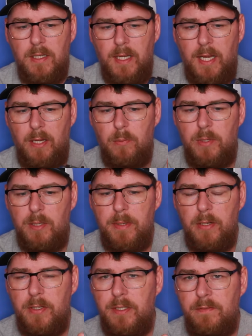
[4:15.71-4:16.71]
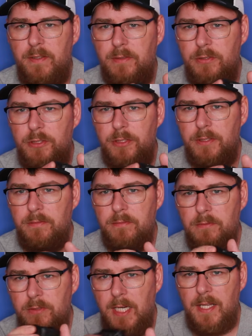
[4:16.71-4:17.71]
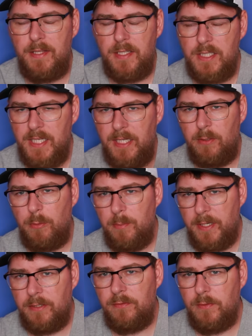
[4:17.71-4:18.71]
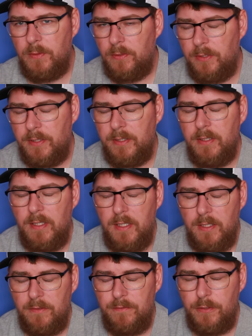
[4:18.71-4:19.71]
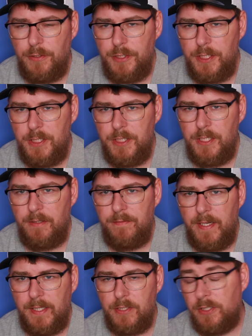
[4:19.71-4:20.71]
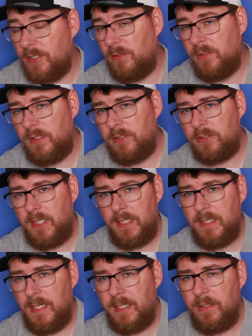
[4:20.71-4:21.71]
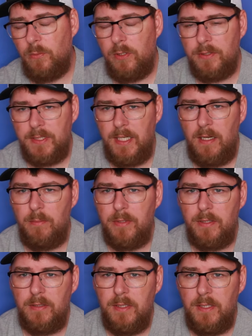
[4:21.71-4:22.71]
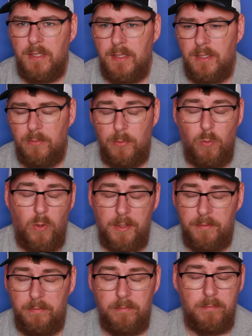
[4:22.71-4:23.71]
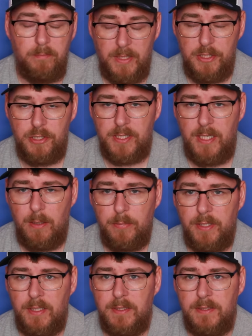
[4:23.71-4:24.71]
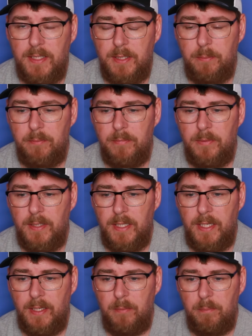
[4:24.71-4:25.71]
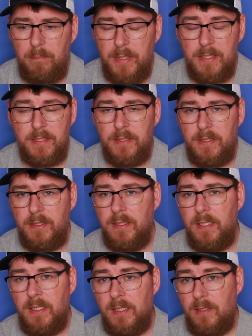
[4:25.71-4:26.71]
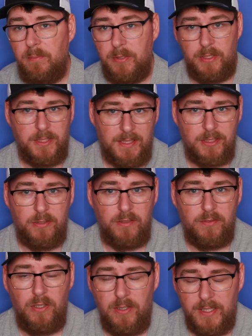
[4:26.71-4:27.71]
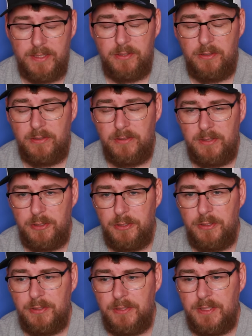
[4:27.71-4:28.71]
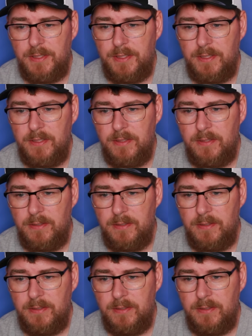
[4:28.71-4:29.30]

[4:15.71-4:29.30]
when I'm out in the field shooting, rather than setting up the microphone on the Fuji GFX, because I only try and carry one major camera at a time, basically because that's all I've got. It's not due to